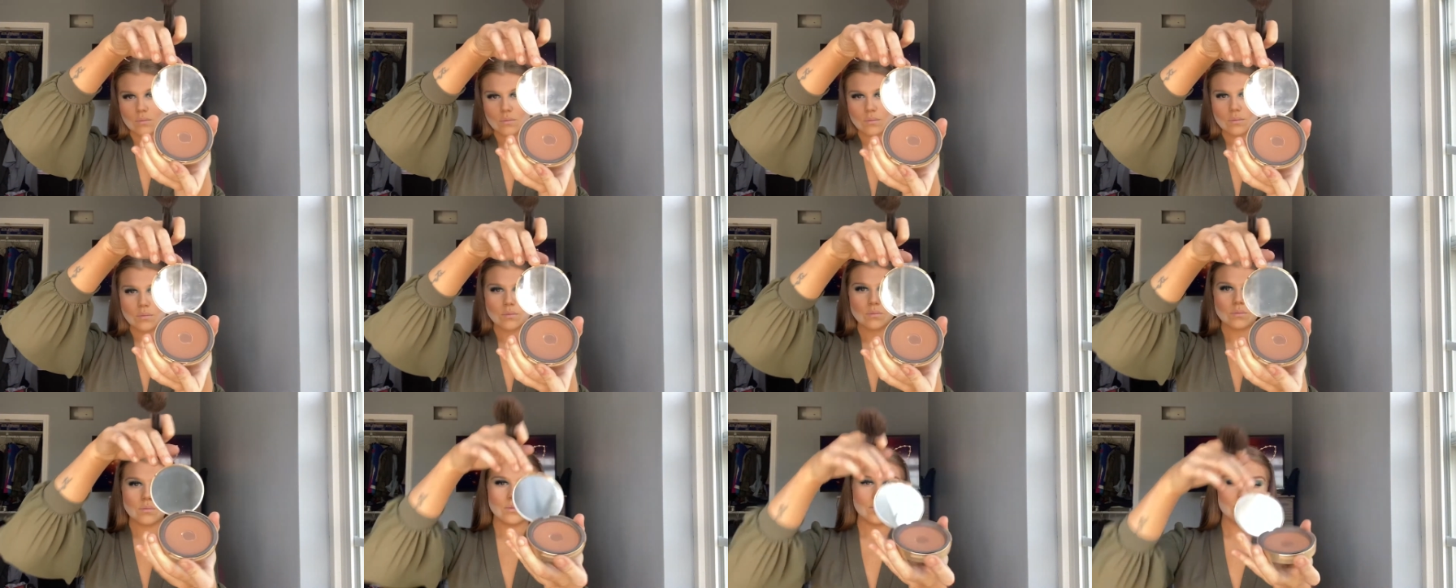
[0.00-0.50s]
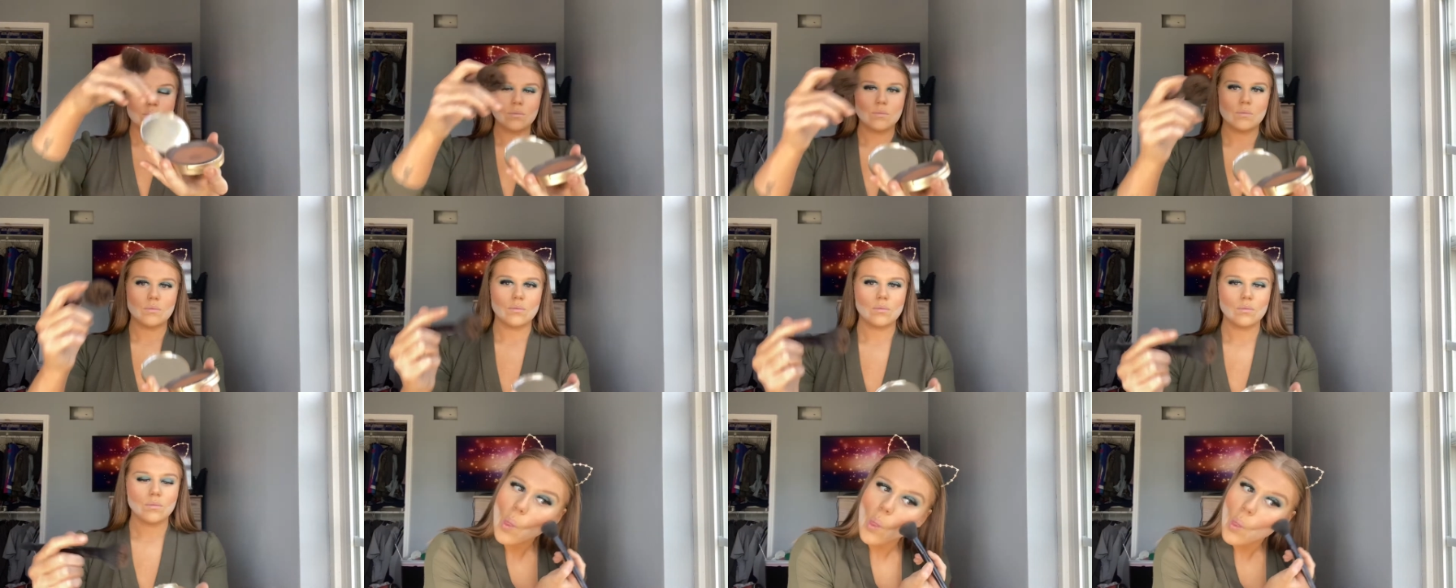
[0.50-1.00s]
bronzer,
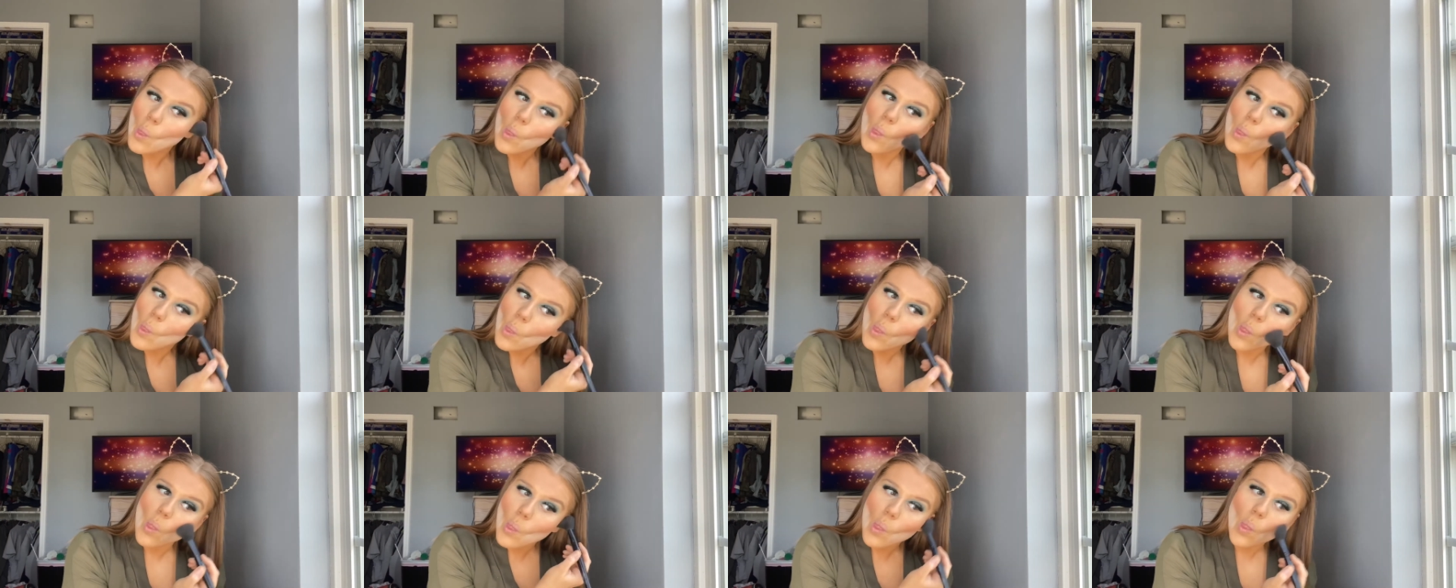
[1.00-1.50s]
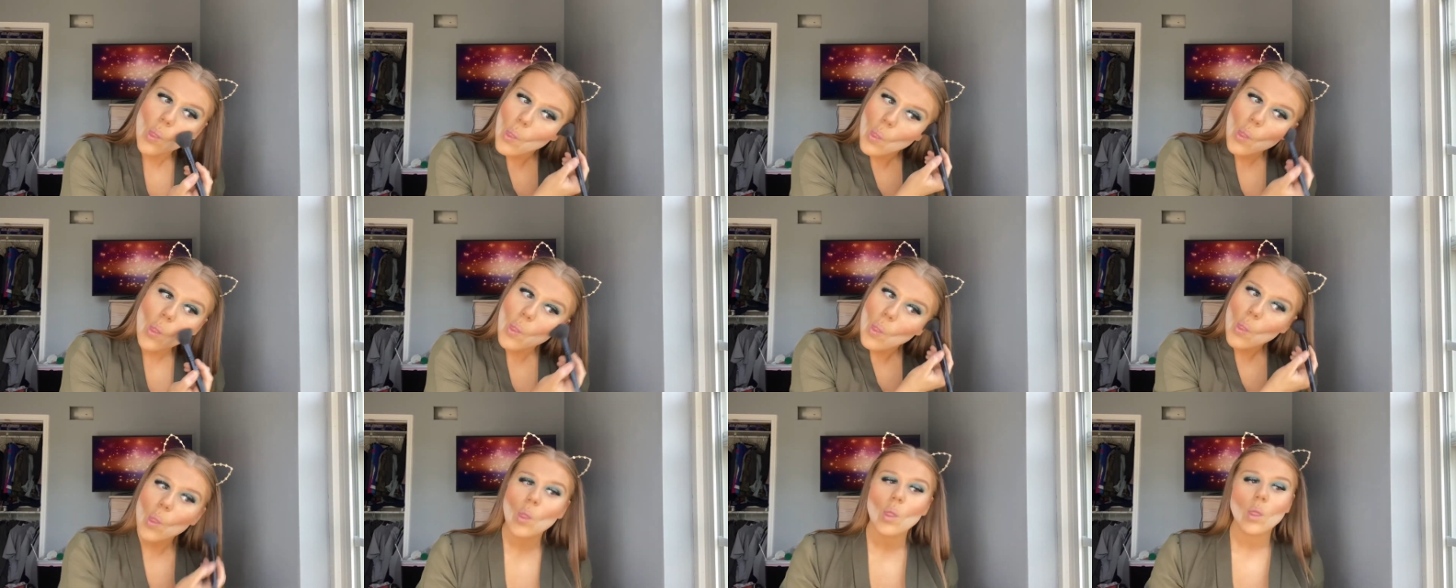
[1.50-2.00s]
and I'm just going to
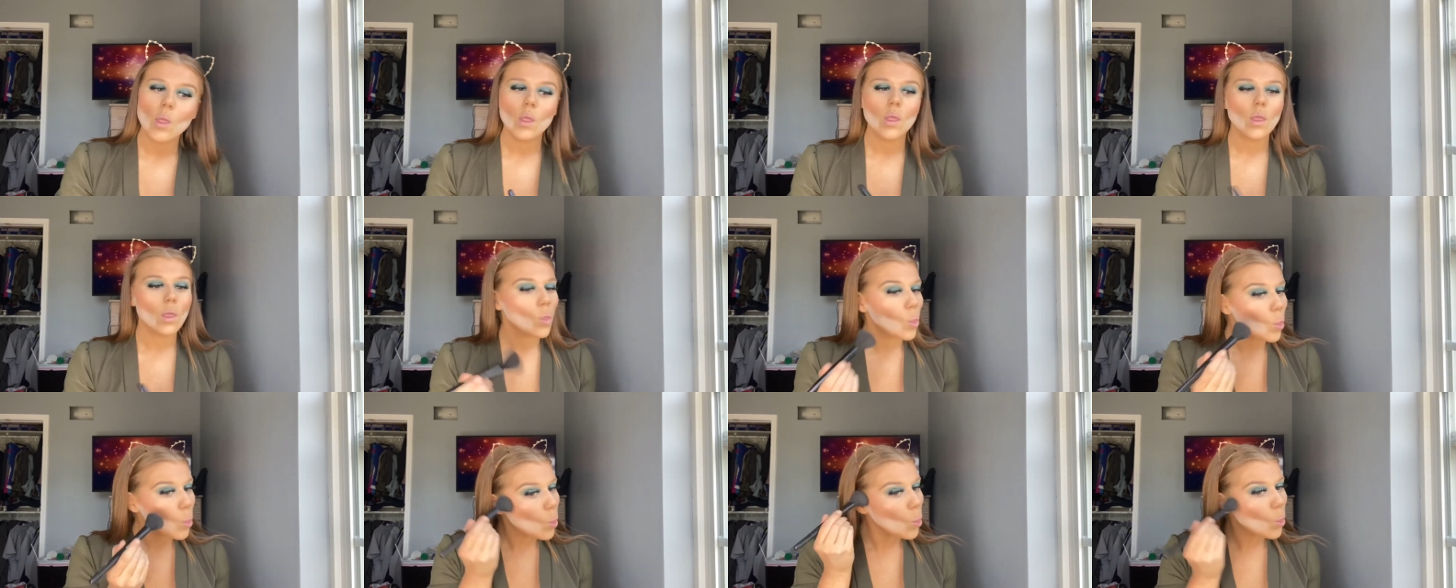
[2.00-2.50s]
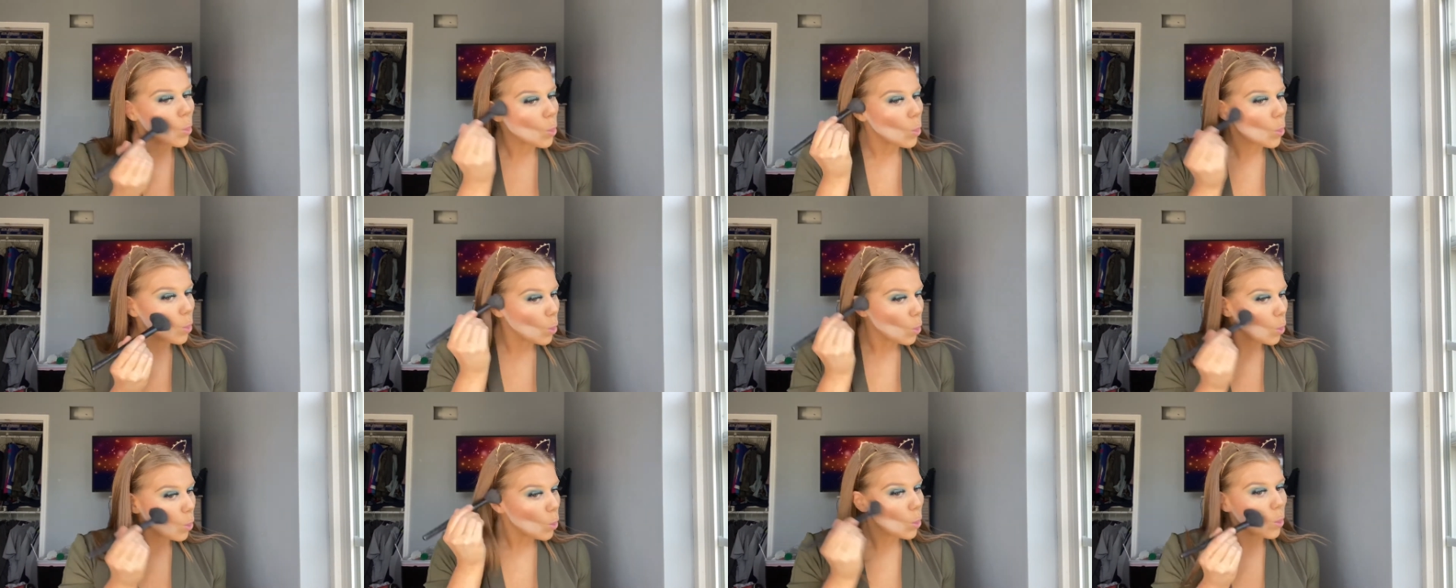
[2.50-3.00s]
use that as a
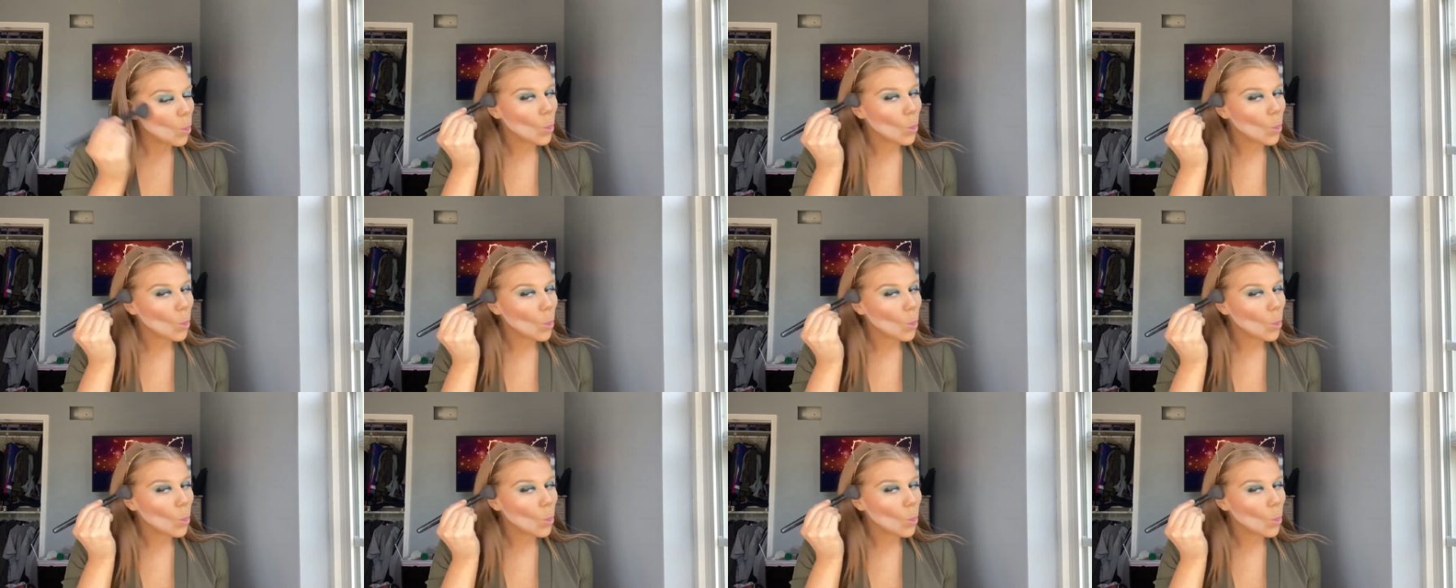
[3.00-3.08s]
contour.